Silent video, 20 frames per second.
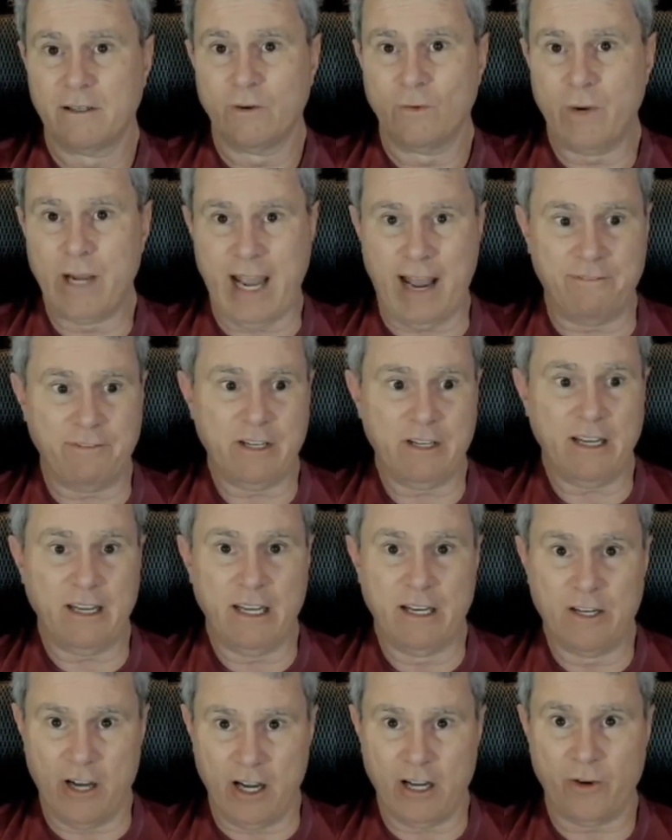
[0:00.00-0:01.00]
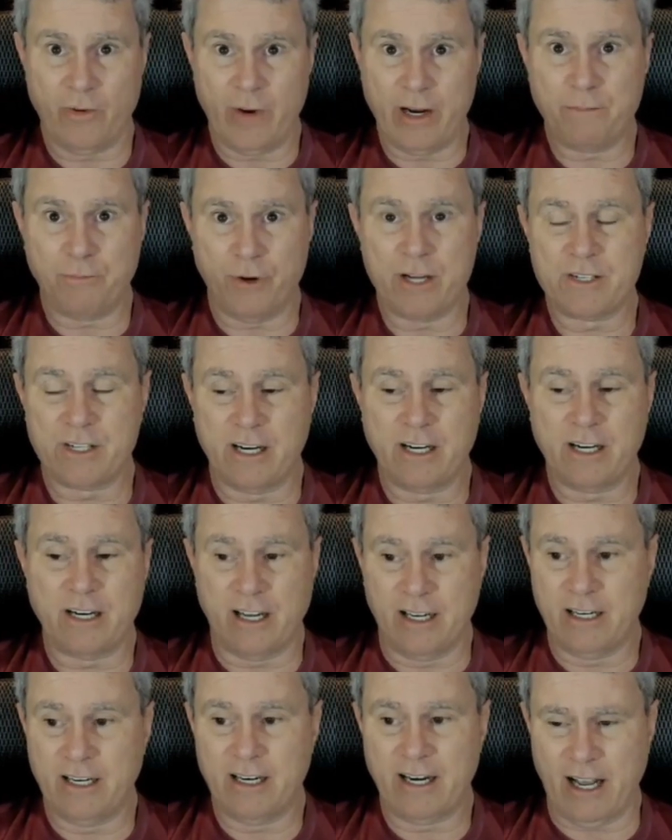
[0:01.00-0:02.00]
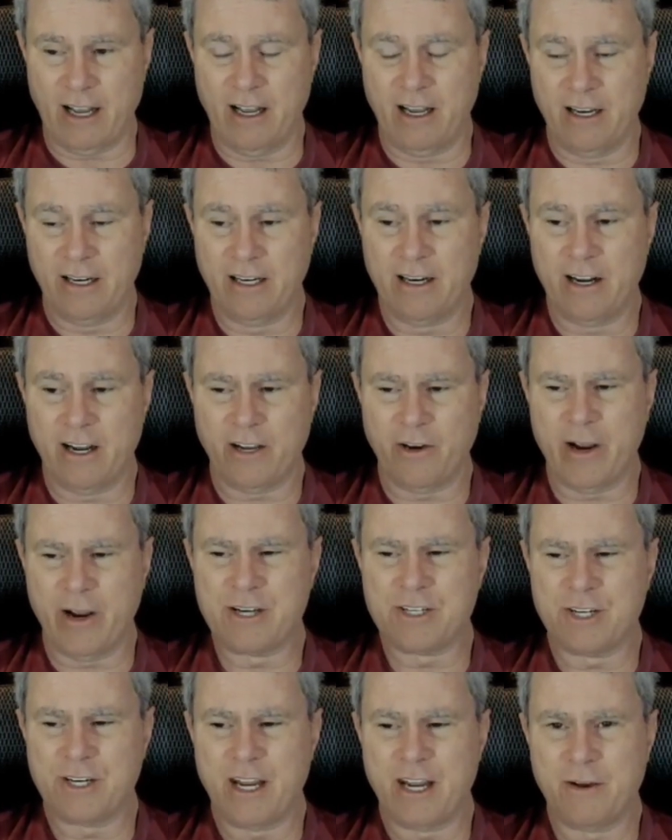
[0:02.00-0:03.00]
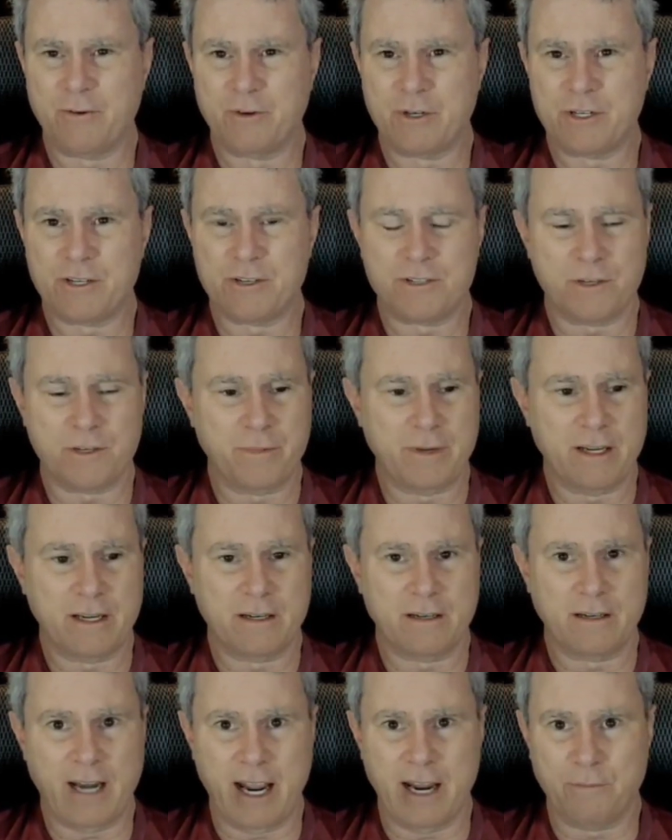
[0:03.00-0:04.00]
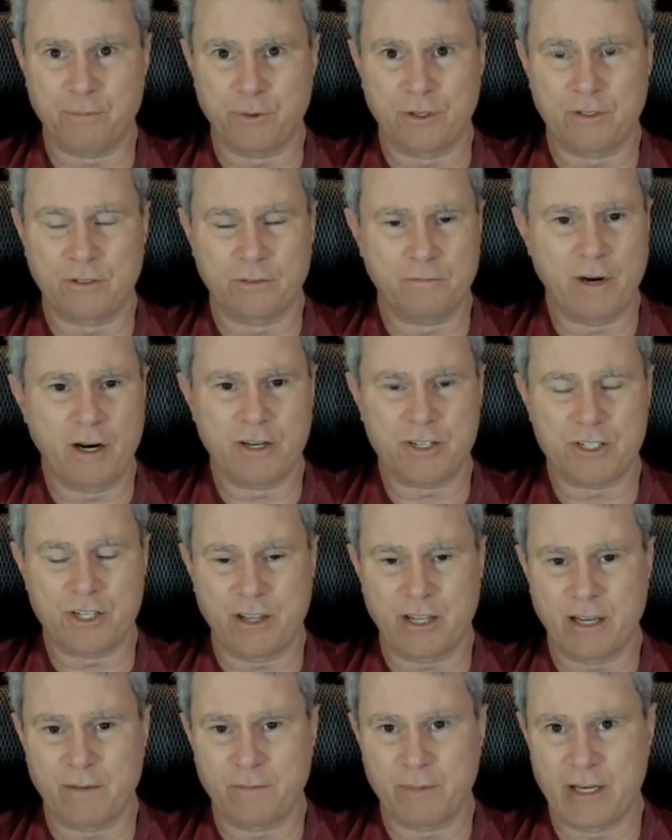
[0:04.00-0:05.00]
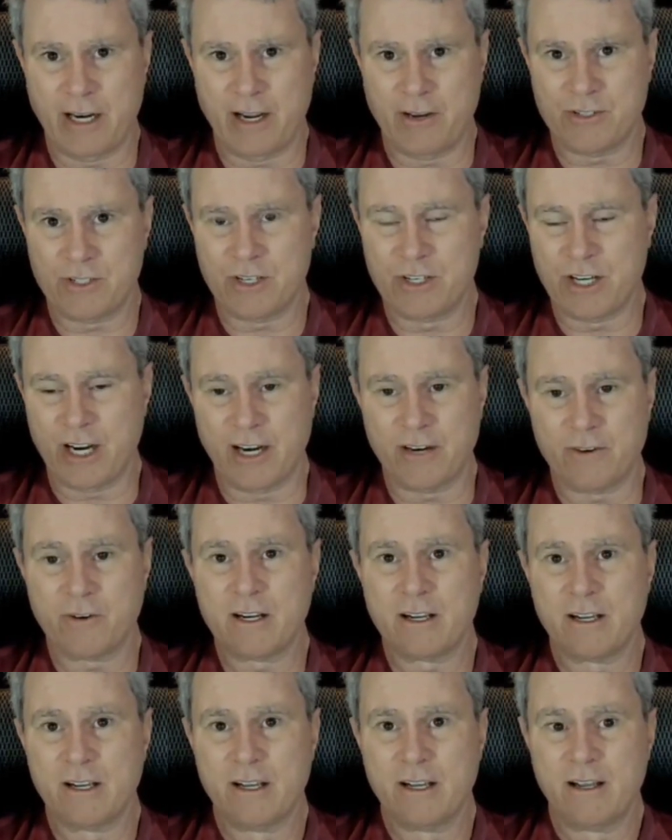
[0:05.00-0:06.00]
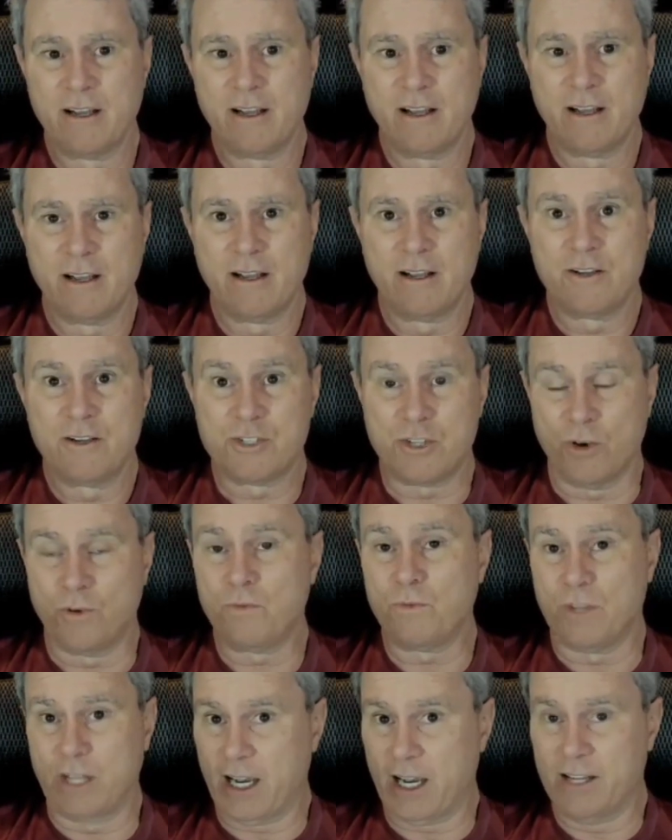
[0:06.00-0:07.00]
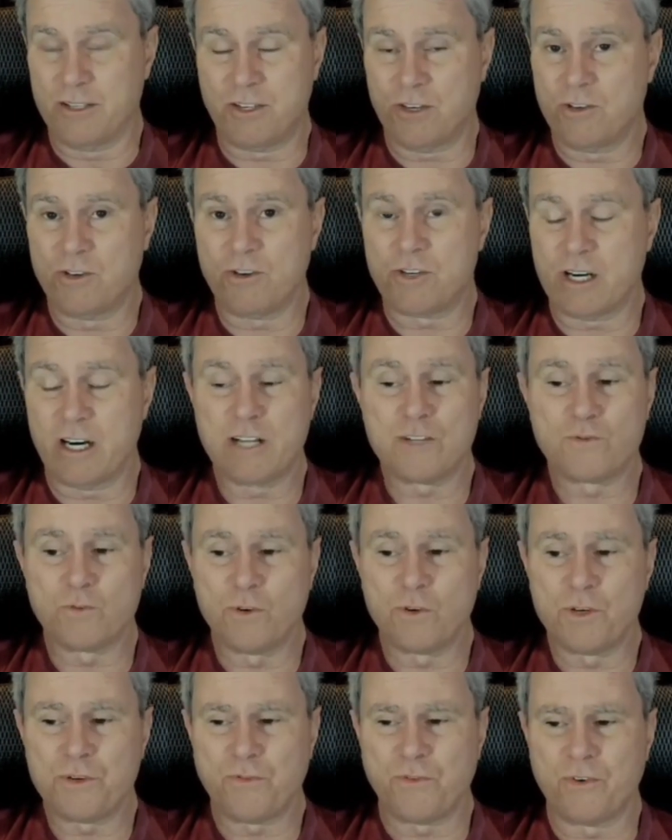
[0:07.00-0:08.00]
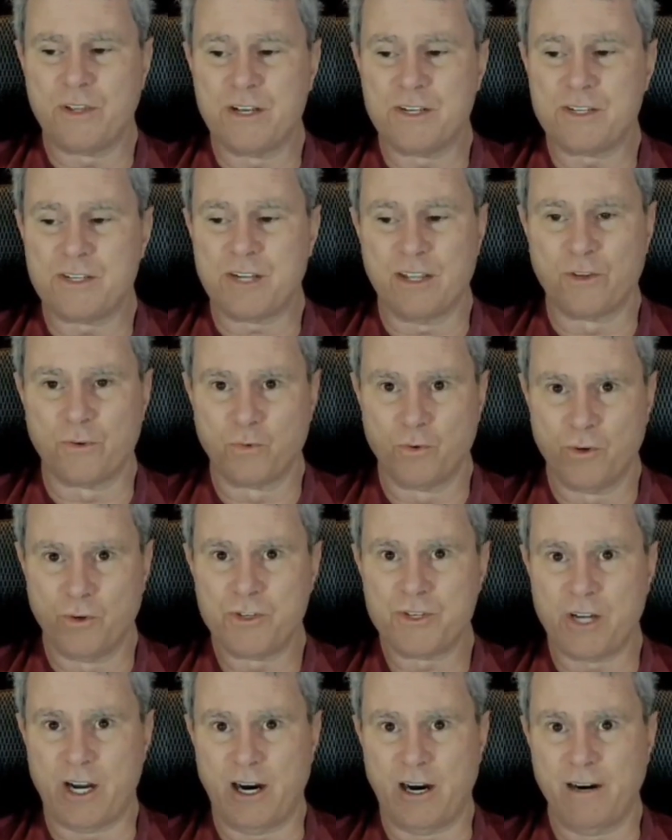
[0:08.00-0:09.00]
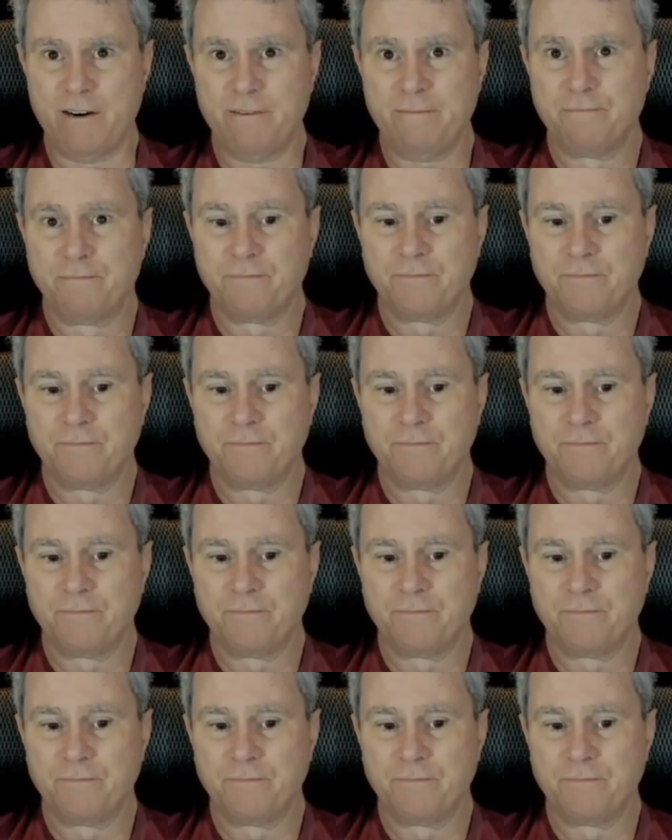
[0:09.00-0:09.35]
We have to inaugurate a president on Inauguration Day, which used to be in April or March, I think, but now it's in January. So the Constitution has rules for this. And the rules are,